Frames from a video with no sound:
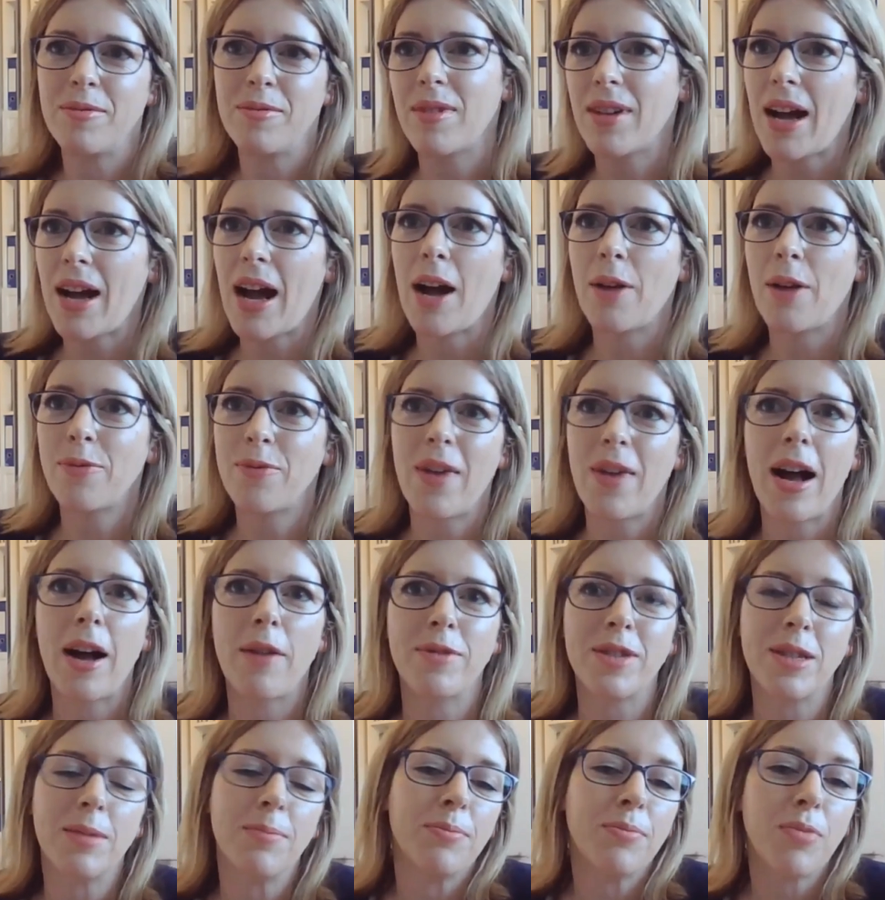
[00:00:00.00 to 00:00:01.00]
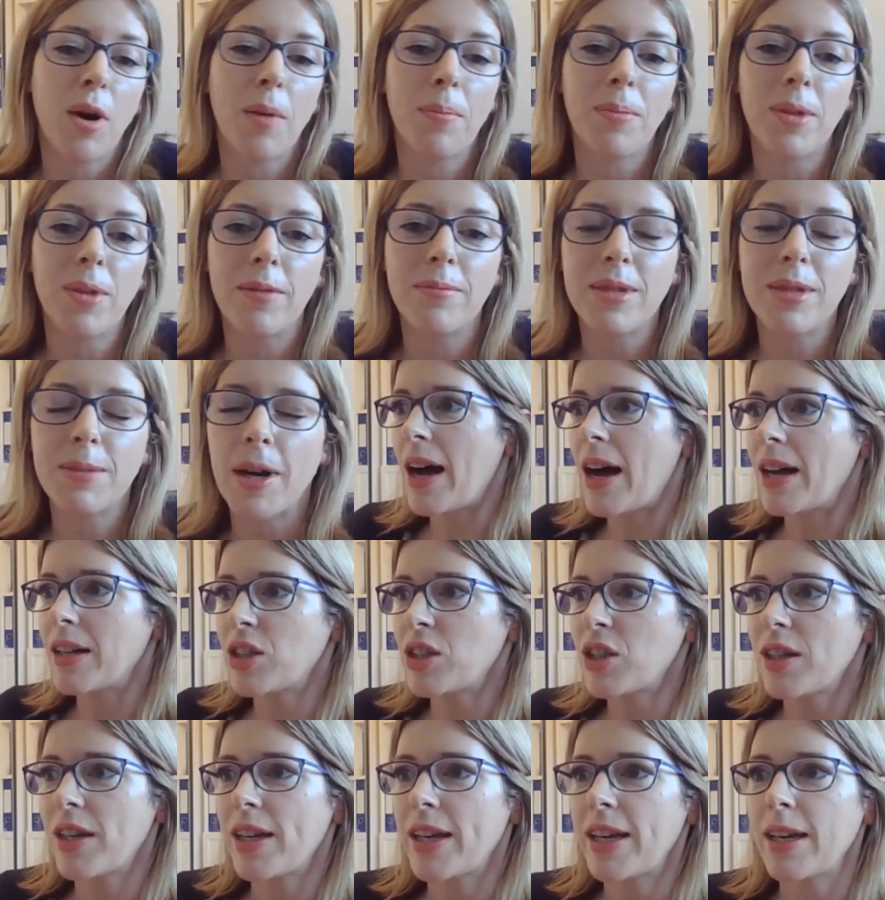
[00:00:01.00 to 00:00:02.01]
have some problems. But
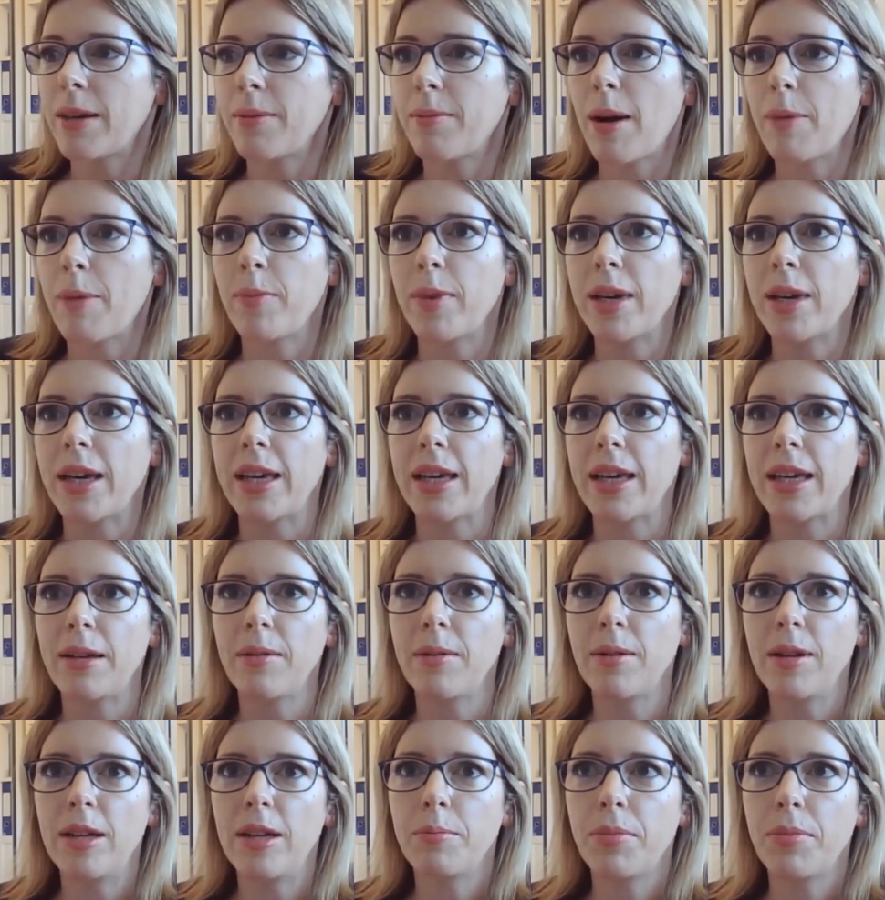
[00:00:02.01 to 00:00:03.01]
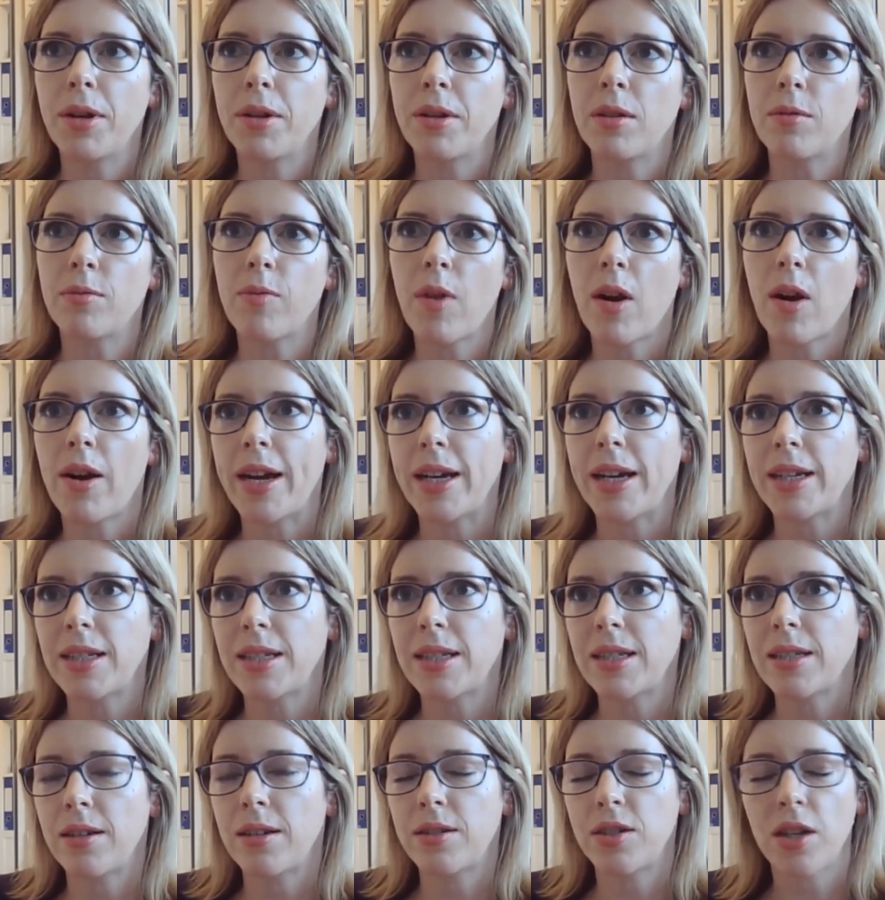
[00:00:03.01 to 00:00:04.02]
actually, when we put the right
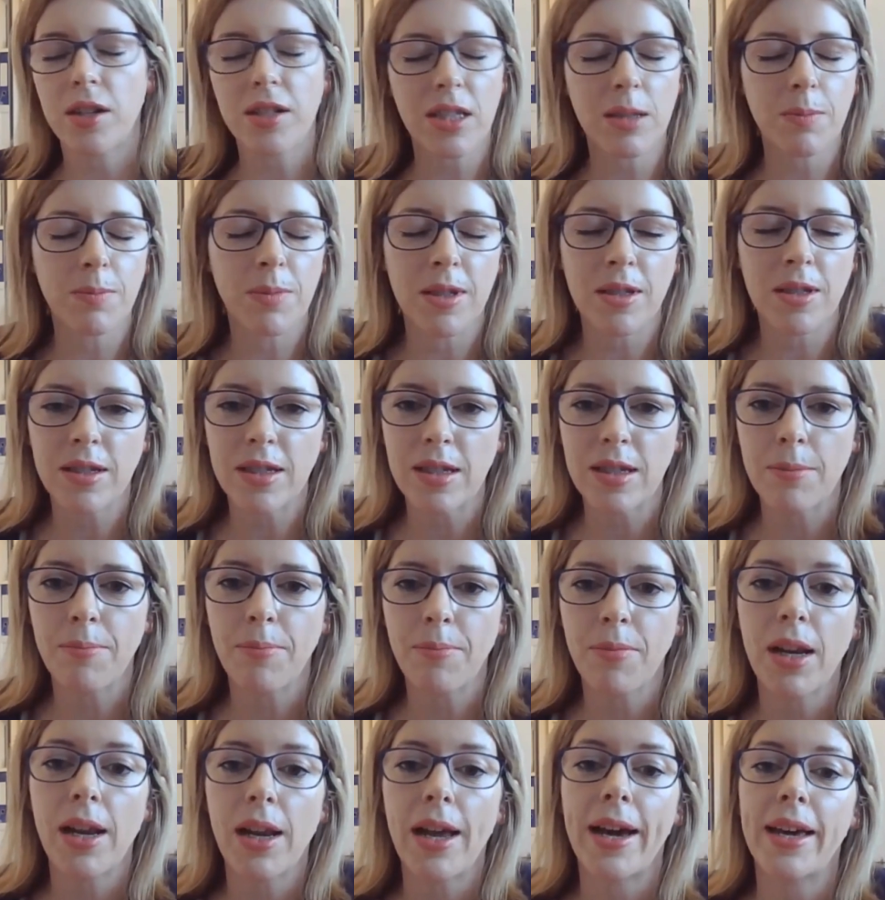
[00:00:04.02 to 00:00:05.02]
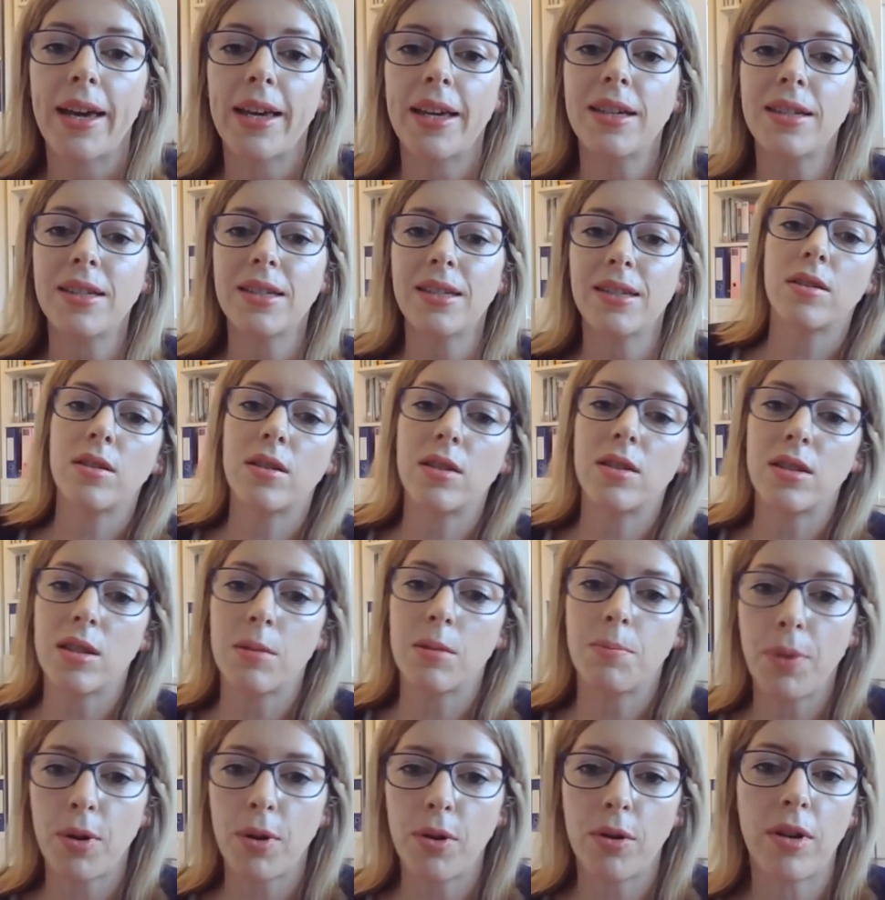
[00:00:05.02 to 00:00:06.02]
adjustments in place to
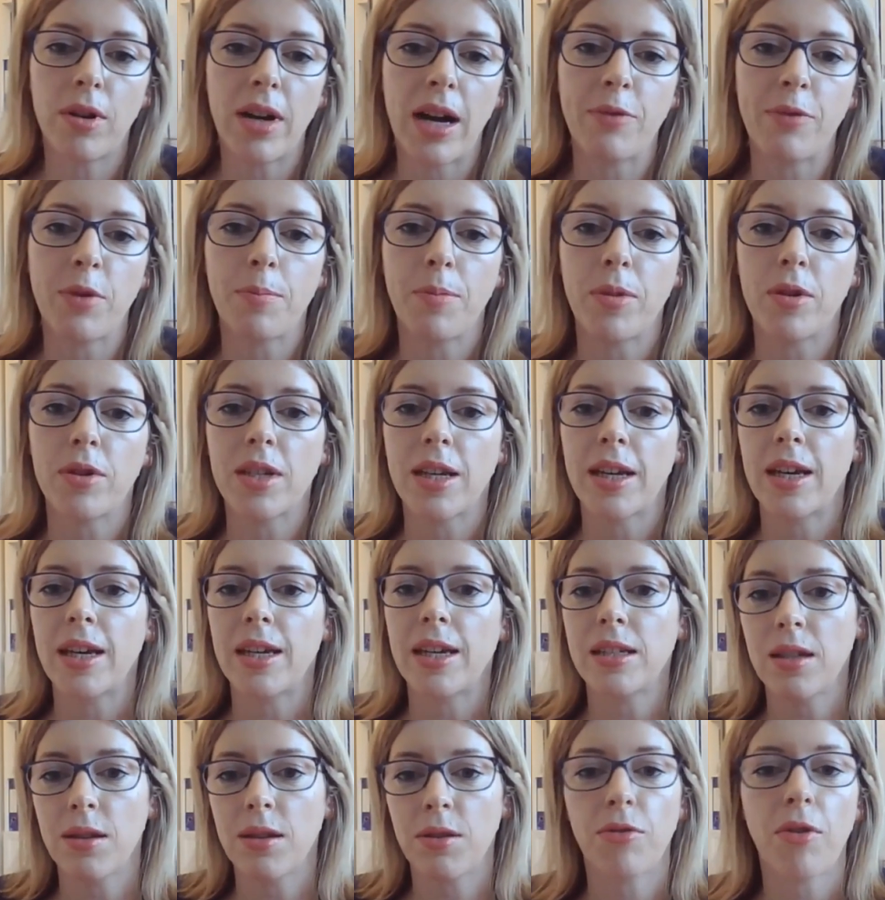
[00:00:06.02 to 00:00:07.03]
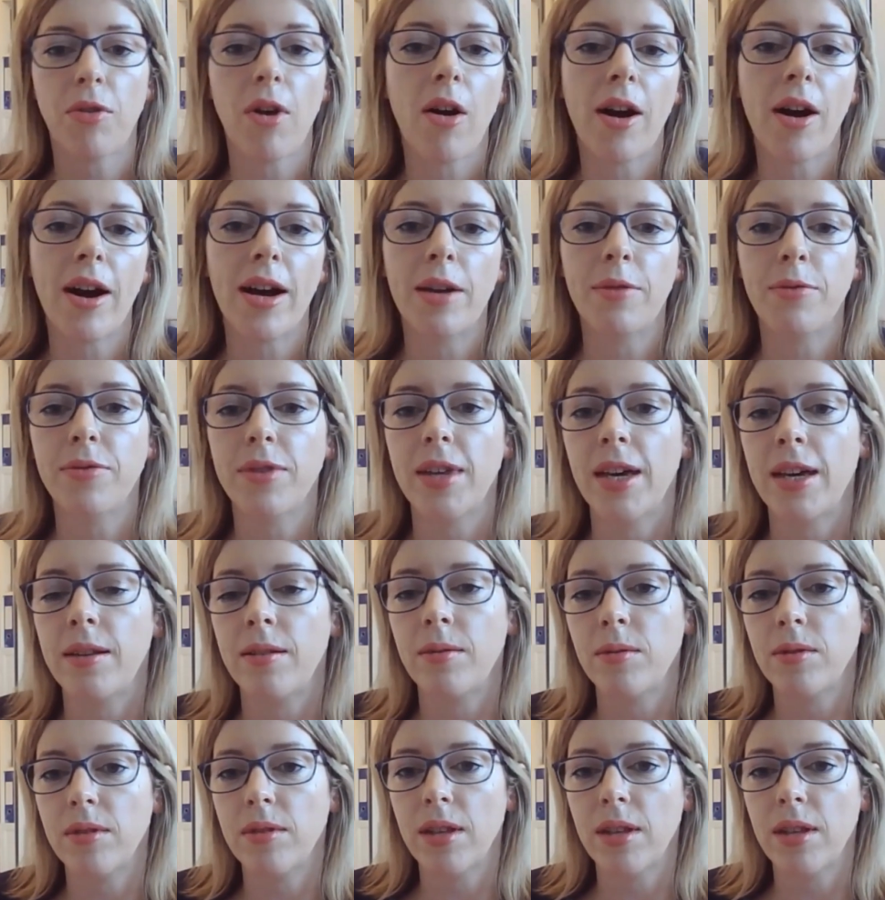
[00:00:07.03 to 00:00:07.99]
support everybody to thrive, then